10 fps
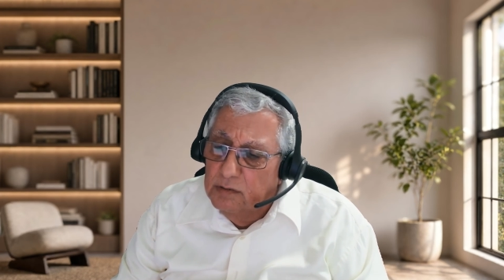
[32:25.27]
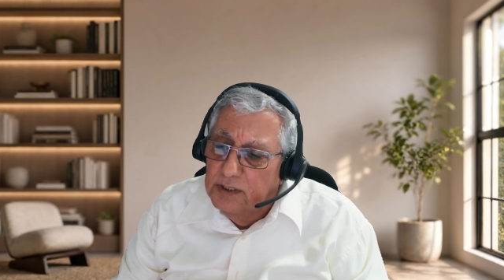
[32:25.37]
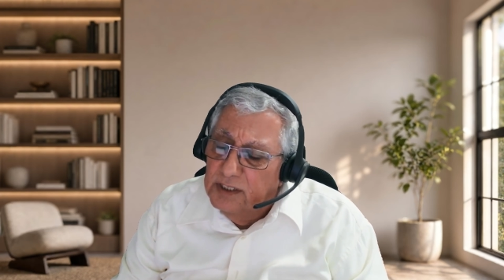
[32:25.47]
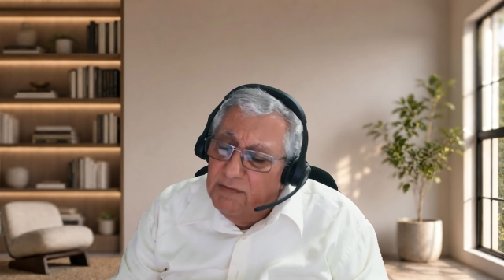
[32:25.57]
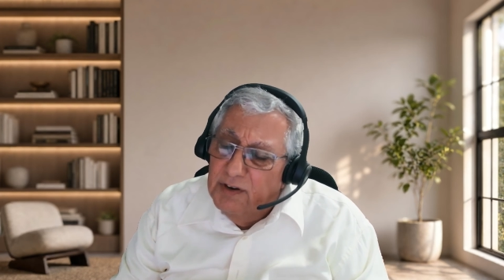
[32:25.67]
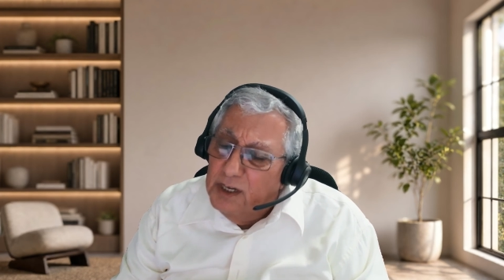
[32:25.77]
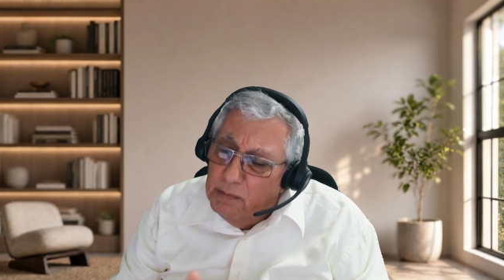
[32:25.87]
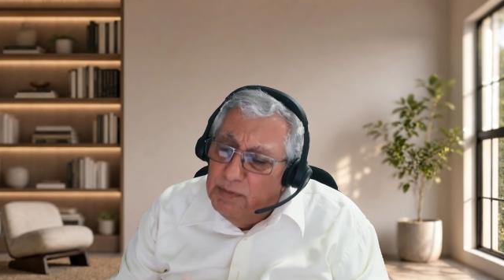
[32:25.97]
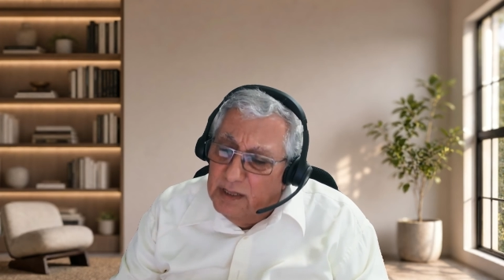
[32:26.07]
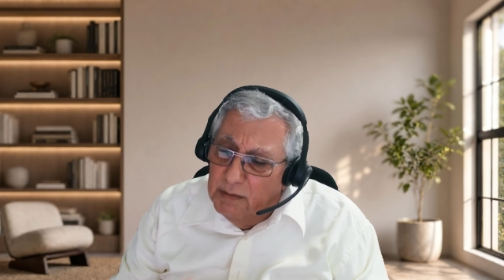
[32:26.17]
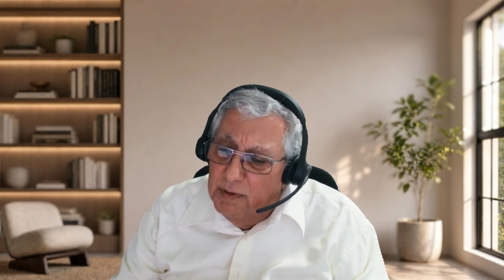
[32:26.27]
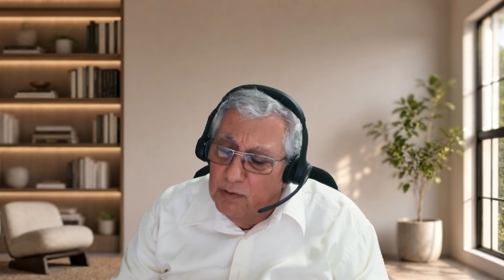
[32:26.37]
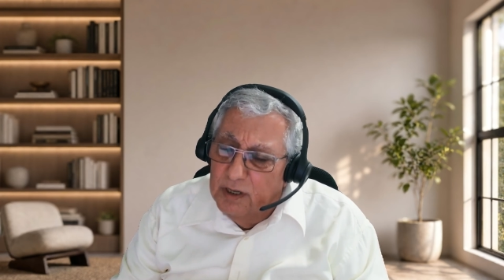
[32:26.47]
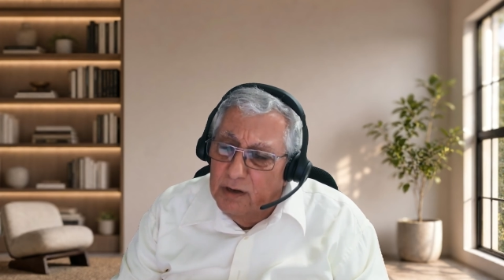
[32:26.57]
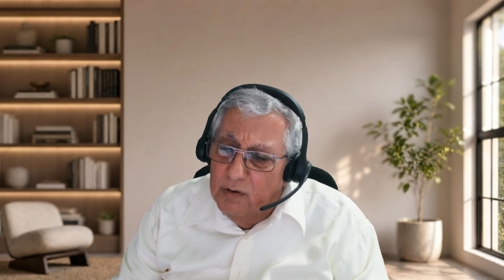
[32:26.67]
We save a little bit
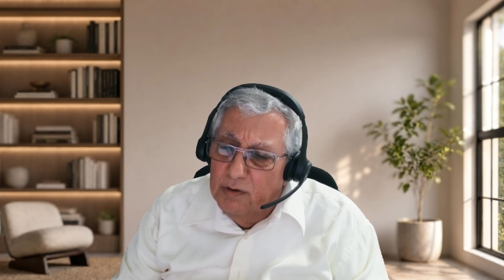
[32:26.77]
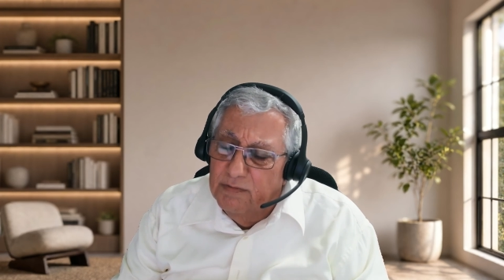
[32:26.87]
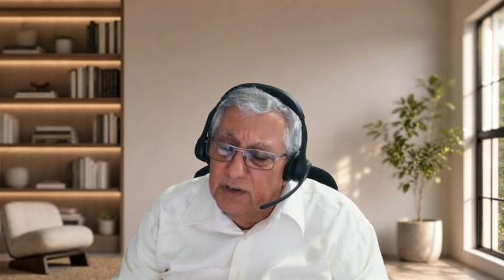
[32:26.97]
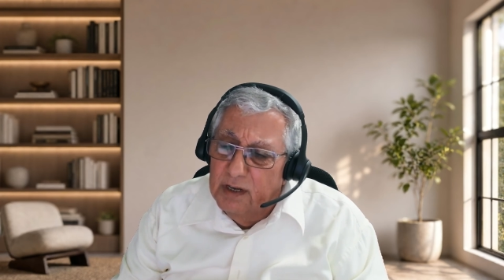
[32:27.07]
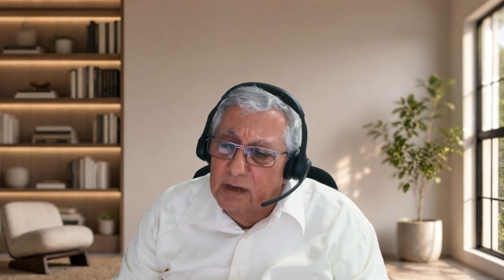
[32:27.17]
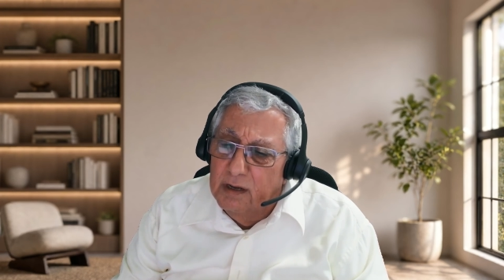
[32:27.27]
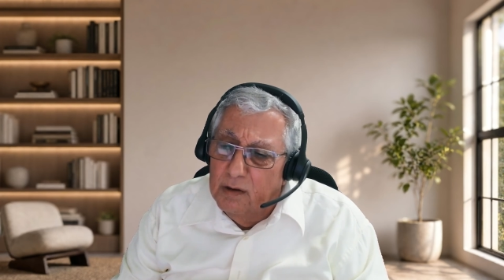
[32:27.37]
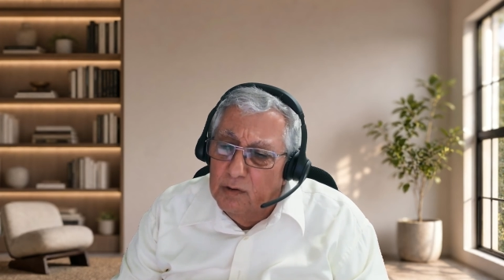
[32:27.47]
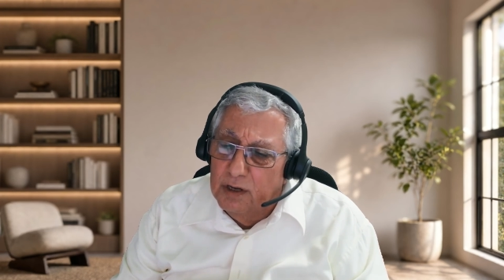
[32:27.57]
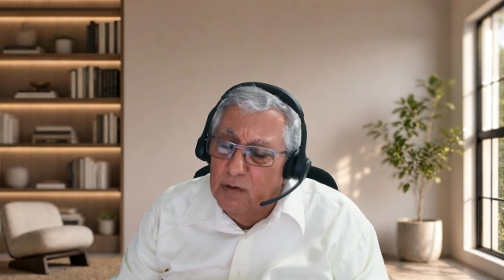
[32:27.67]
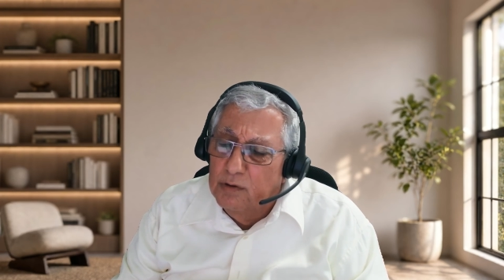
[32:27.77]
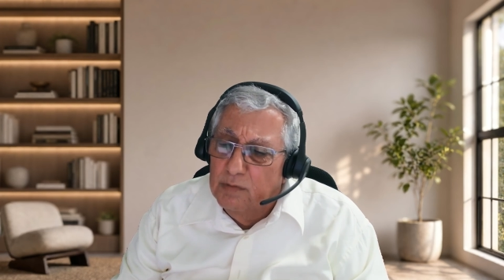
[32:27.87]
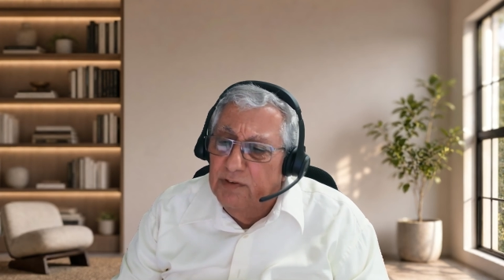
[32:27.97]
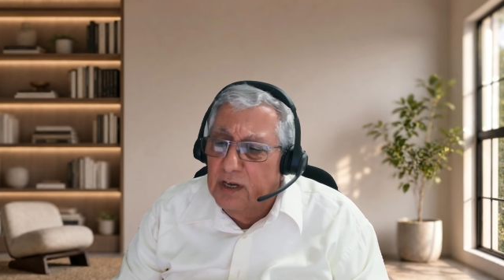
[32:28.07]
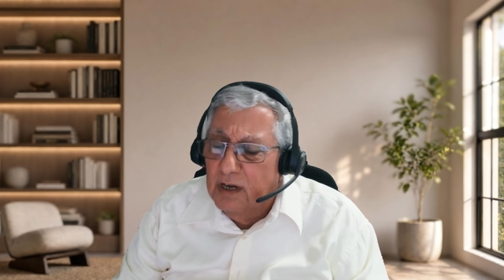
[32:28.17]
about the code of on the code
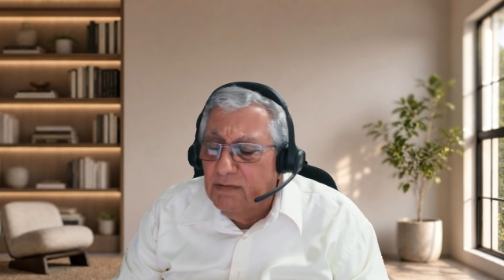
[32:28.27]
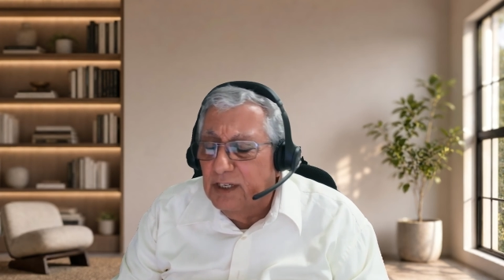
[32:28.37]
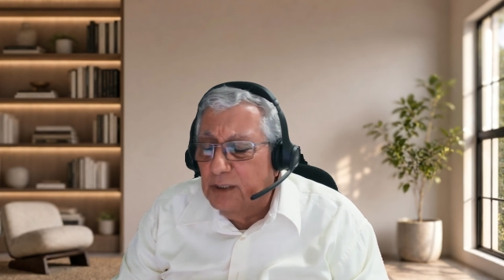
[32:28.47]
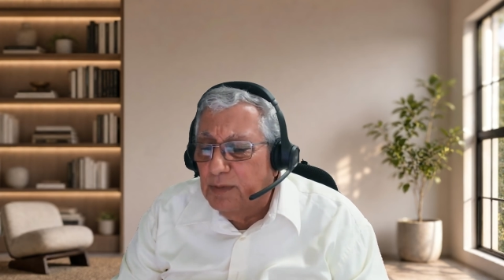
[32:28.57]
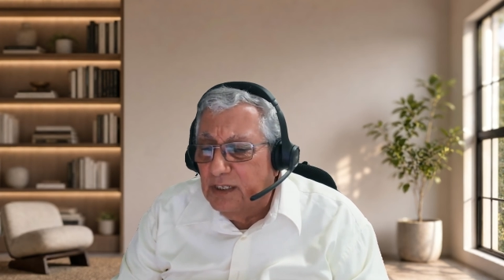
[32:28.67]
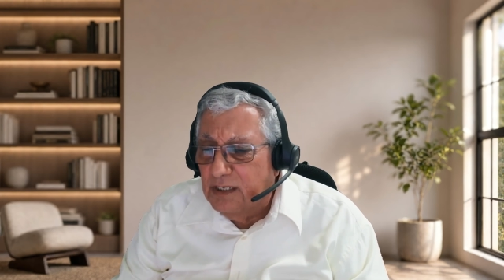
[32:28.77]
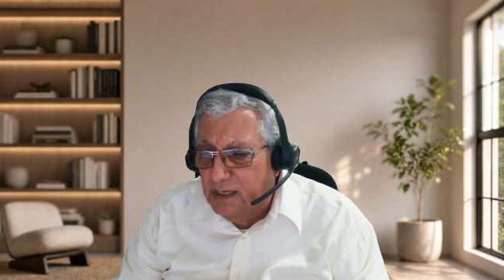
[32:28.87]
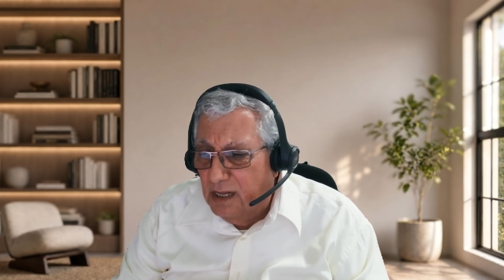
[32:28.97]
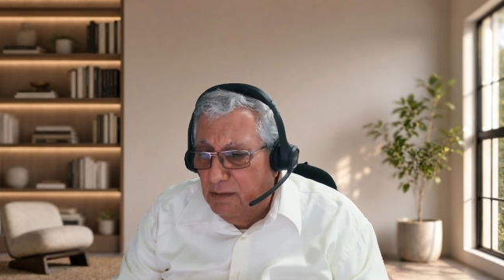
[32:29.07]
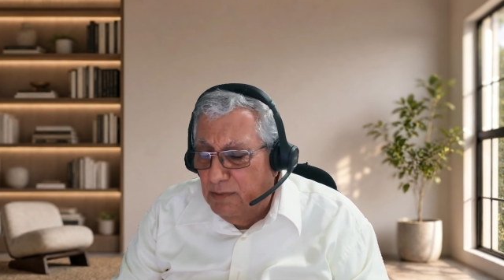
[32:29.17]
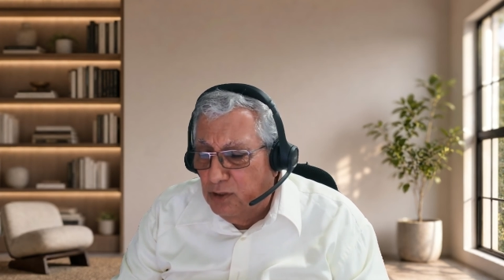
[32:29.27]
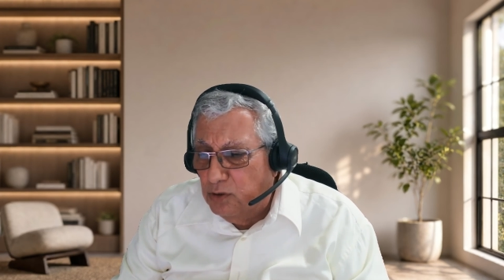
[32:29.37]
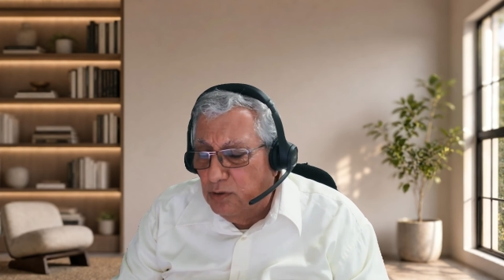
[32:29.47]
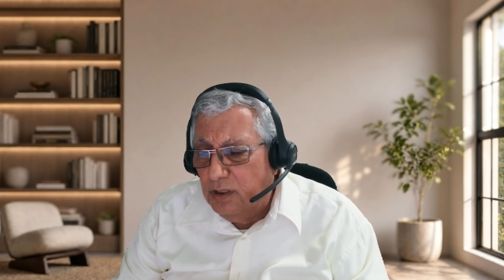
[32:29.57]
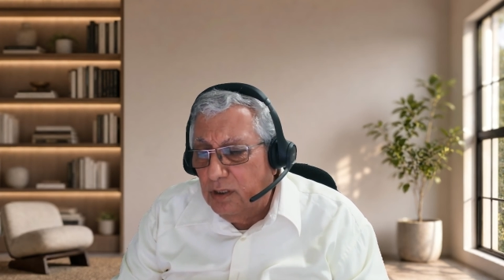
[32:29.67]
of the coverage, but it's not the
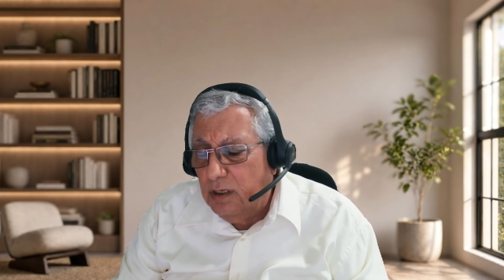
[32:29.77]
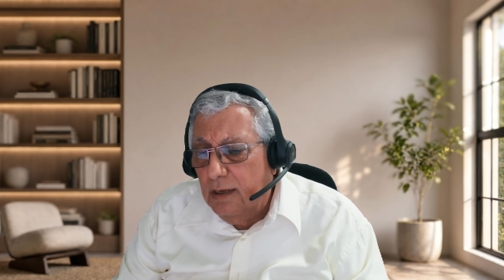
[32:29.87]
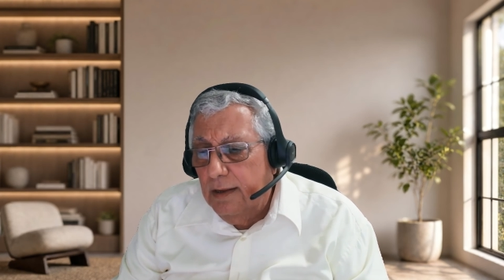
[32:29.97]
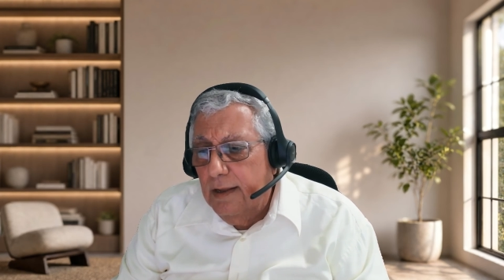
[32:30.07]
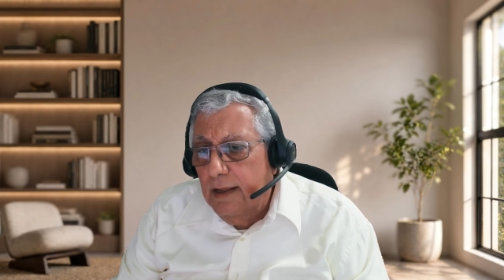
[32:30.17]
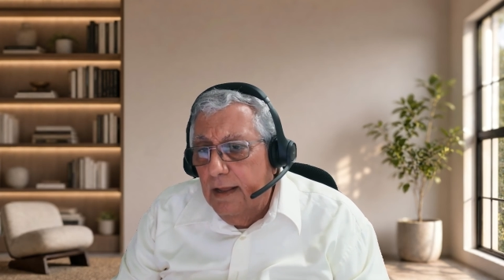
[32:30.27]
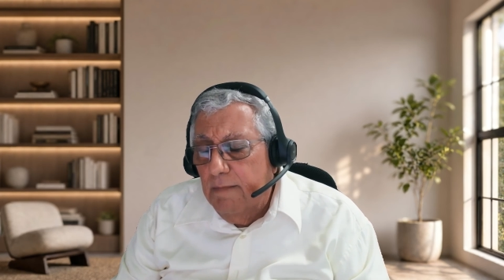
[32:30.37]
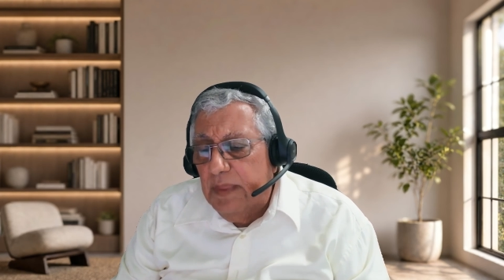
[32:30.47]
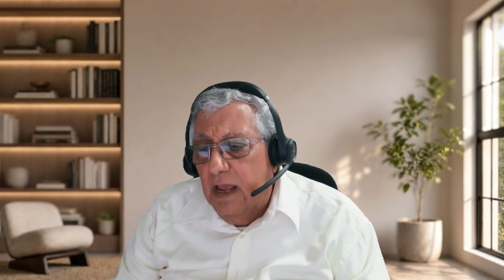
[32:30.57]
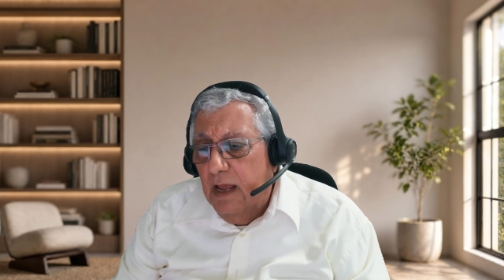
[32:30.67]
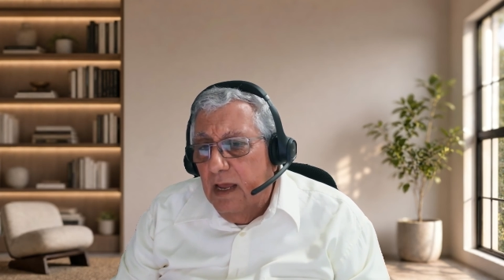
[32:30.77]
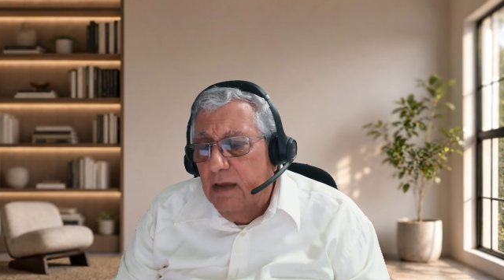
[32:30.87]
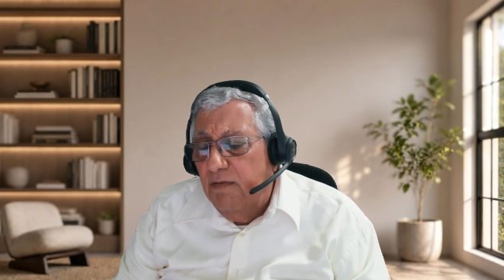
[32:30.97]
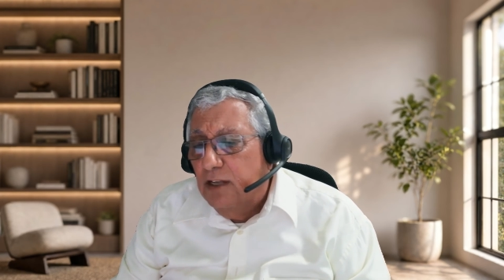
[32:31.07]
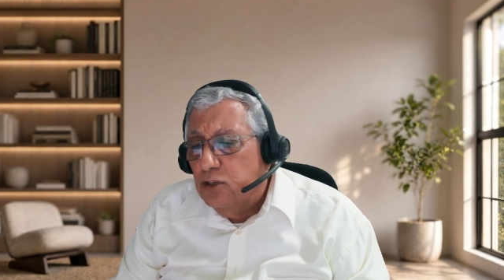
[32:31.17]
majority.
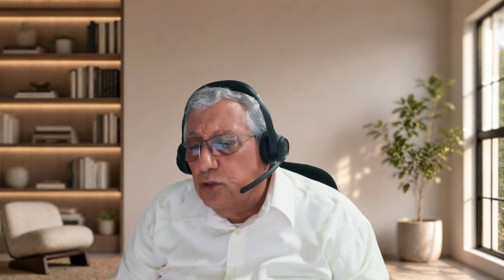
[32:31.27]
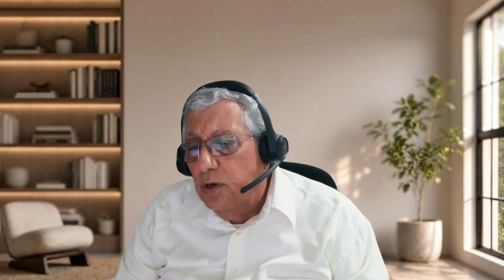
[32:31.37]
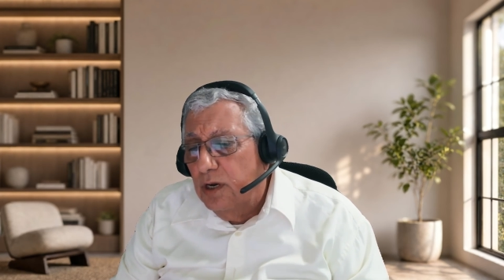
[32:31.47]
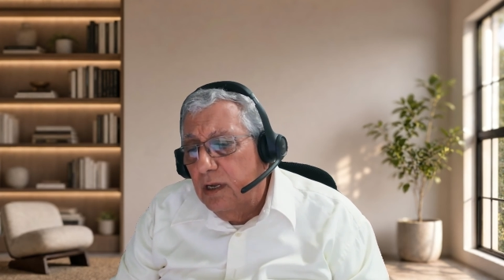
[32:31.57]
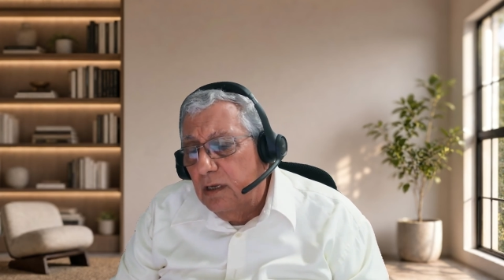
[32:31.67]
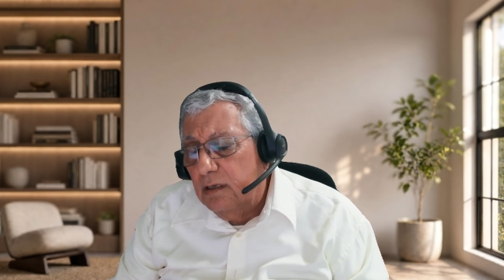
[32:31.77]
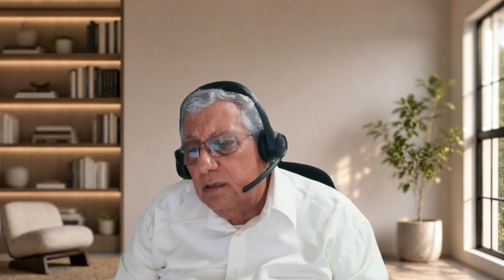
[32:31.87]
Eventually,